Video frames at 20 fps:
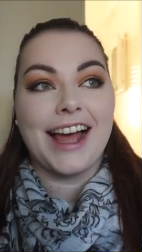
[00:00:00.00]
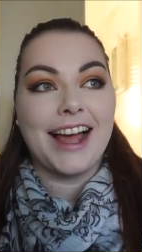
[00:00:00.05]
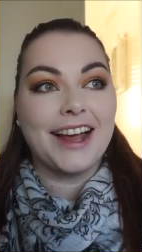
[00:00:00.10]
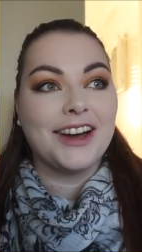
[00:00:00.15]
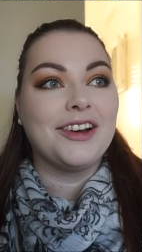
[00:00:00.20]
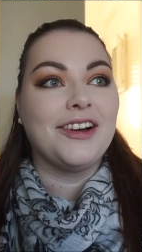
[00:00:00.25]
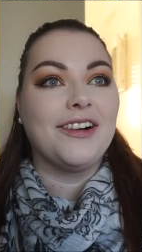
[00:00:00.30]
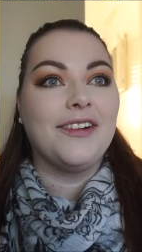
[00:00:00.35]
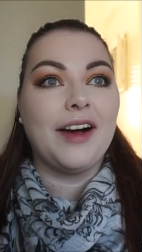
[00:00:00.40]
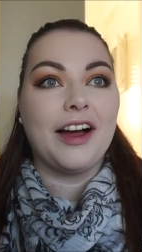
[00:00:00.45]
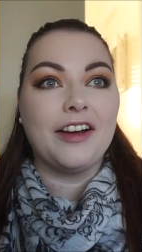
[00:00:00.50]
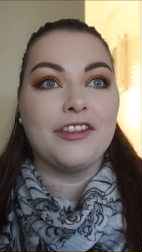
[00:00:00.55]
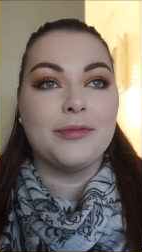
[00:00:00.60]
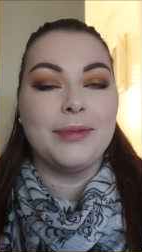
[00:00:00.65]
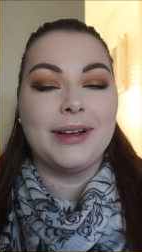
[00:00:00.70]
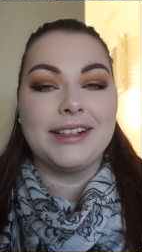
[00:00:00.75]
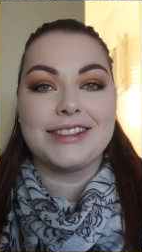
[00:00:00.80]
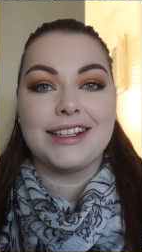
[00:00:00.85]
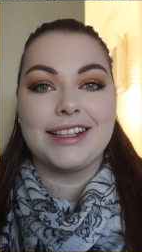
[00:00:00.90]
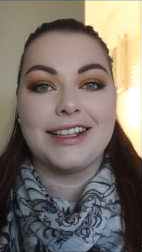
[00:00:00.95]
I know I've
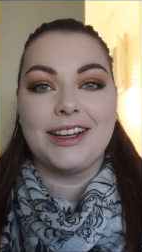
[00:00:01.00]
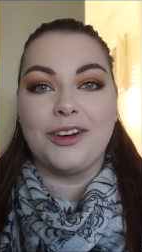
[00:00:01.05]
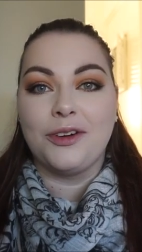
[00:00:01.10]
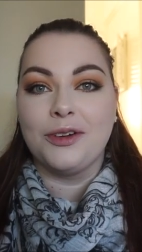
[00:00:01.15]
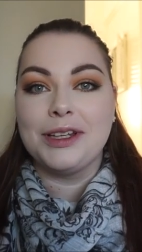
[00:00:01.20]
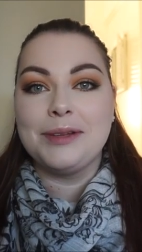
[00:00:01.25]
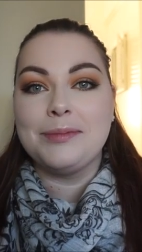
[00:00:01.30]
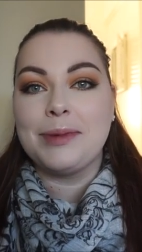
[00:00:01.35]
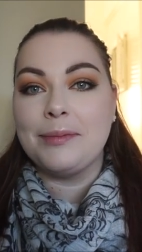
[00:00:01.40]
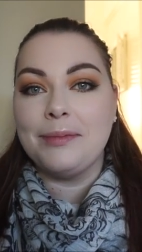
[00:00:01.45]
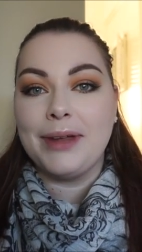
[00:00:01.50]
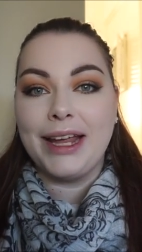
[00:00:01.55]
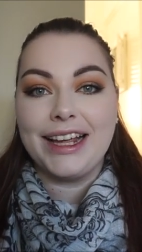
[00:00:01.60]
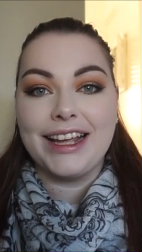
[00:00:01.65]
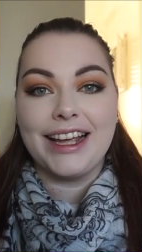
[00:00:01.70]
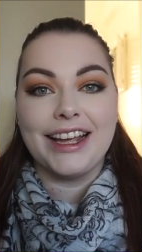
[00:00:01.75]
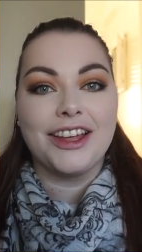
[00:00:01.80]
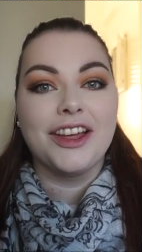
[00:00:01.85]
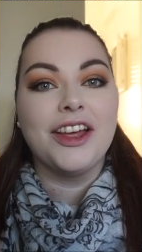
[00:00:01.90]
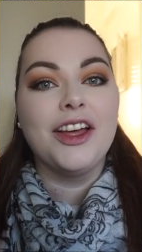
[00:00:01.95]
basically only been
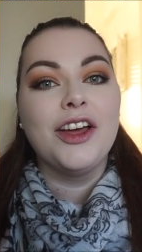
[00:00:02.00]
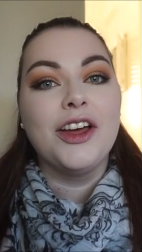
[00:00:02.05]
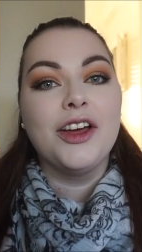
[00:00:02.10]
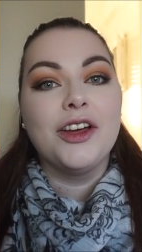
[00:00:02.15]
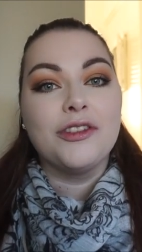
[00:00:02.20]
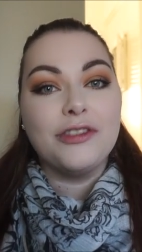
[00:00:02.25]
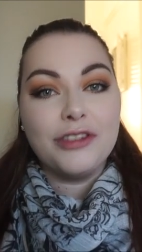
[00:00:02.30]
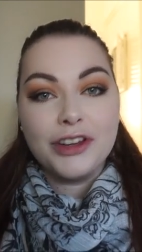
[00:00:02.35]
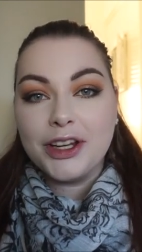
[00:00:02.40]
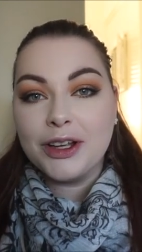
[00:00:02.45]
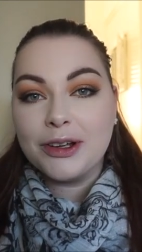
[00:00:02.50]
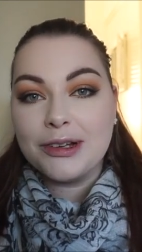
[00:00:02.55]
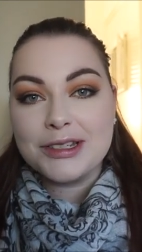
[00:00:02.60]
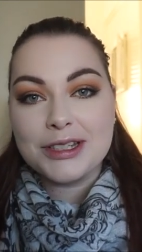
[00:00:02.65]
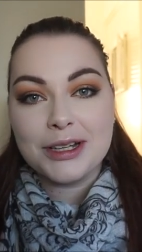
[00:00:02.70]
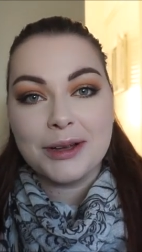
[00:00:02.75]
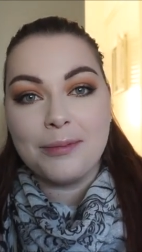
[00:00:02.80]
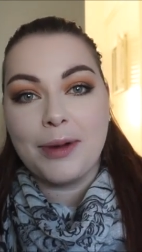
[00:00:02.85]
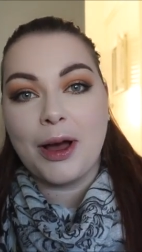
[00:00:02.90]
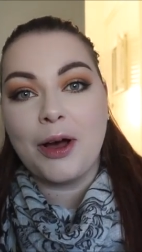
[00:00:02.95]
making
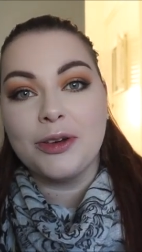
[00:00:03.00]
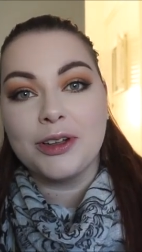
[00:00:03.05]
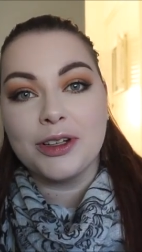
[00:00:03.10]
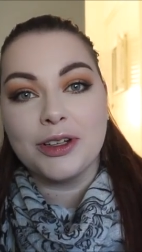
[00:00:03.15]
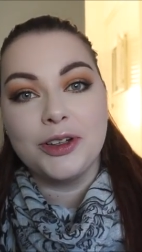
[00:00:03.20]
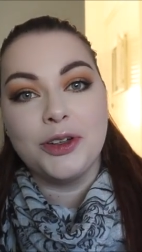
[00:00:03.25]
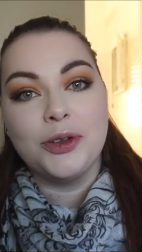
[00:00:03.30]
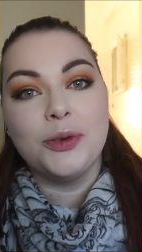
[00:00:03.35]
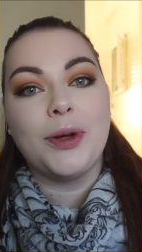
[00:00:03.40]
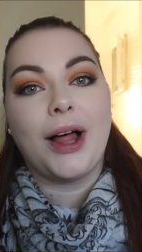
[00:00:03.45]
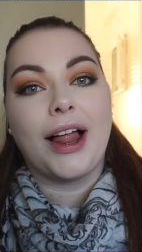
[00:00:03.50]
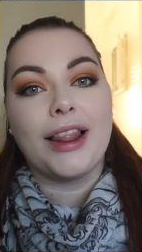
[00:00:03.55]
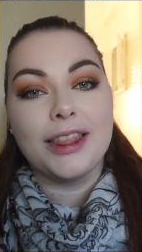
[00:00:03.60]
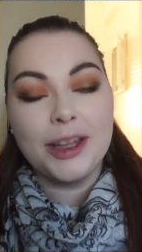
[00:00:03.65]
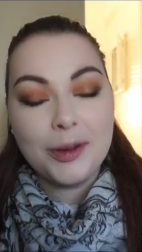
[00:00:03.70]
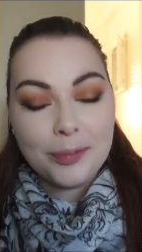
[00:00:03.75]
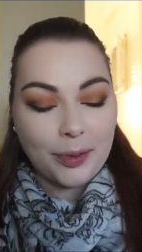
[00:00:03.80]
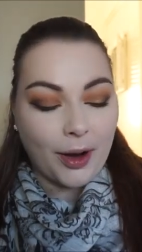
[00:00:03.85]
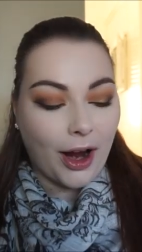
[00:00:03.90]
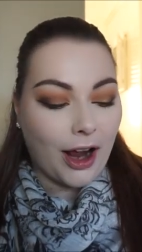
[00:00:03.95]
videos about new
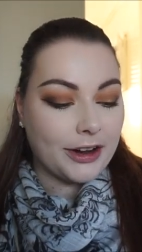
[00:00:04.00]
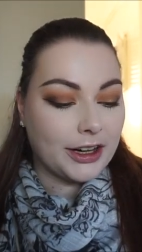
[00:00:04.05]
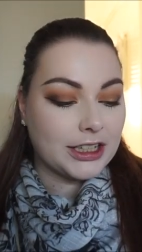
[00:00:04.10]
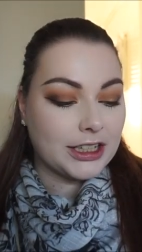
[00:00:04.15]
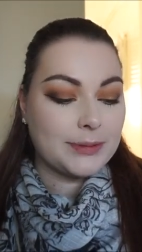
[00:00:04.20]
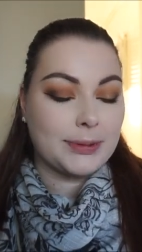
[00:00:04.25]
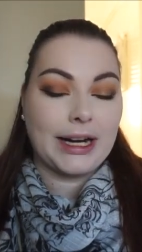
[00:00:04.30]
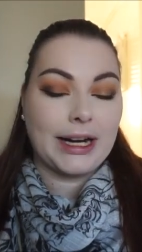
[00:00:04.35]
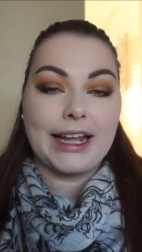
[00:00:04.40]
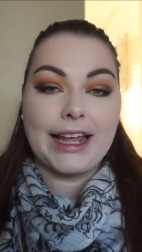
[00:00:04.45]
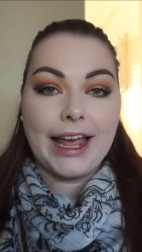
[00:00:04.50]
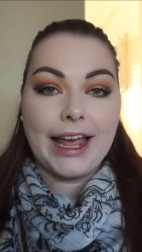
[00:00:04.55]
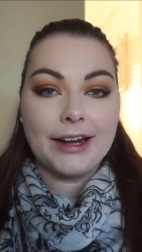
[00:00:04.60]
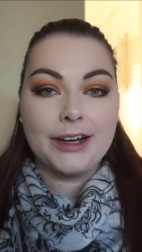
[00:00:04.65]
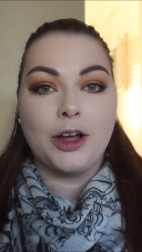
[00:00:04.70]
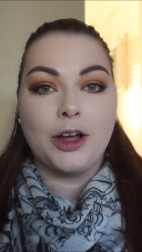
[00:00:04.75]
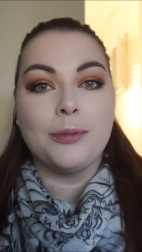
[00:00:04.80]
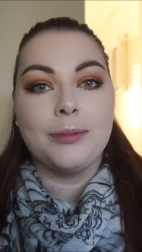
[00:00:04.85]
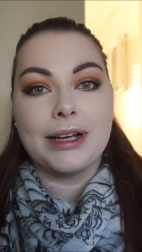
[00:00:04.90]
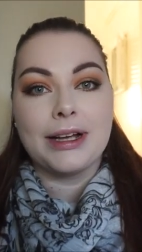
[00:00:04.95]
lip products, but I can't
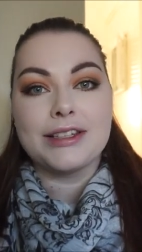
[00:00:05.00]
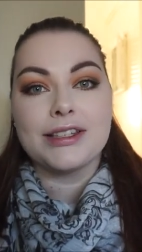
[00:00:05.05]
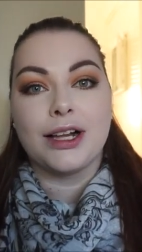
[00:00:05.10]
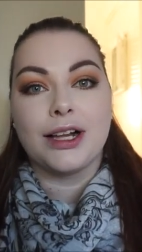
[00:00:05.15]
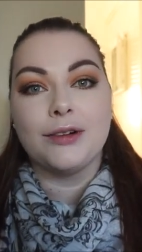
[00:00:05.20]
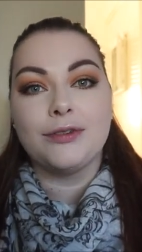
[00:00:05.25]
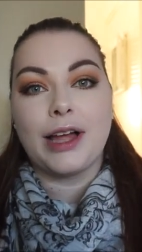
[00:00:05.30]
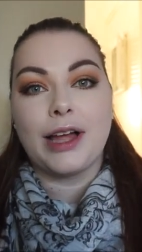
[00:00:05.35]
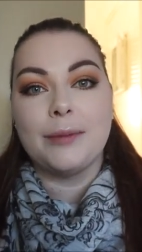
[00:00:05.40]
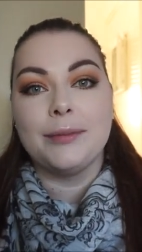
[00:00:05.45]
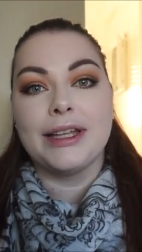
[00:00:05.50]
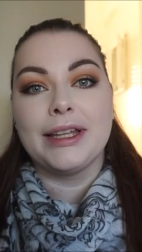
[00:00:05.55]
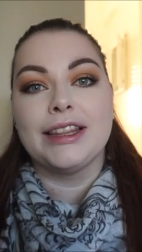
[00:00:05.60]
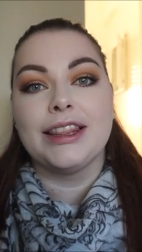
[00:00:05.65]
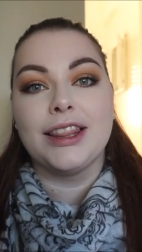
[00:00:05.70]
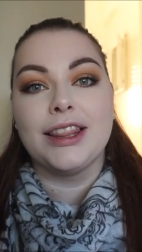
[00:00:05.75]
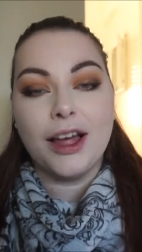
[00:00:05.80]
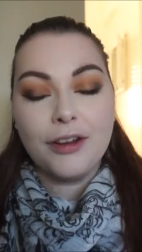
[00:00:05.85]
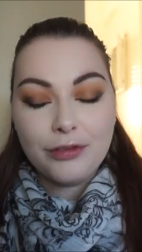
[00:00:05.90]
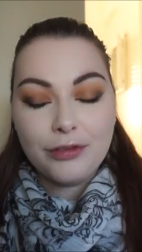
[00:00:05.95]
help myself. I'm in
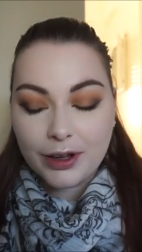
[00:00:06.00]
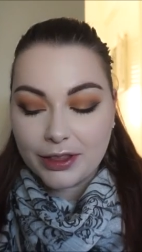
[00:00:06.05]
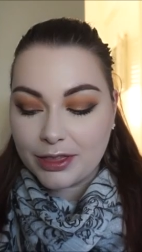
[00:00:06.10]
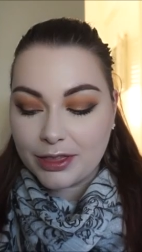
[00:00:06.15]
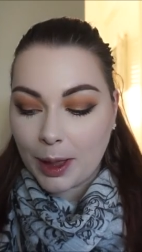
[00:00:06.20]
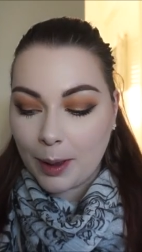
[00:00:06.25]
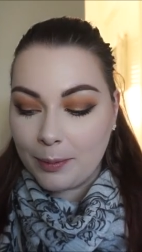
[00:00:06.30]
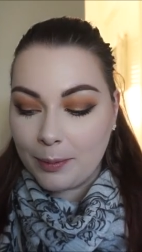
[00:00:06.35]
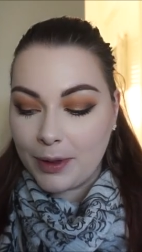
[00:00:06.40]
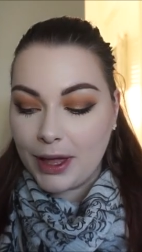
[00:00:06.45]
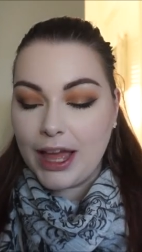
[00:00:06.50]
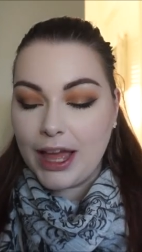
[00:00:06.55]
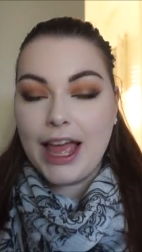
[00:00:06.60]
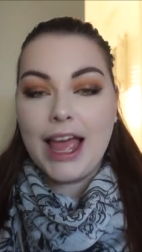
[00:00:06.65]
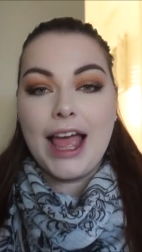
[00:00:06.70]
love with them.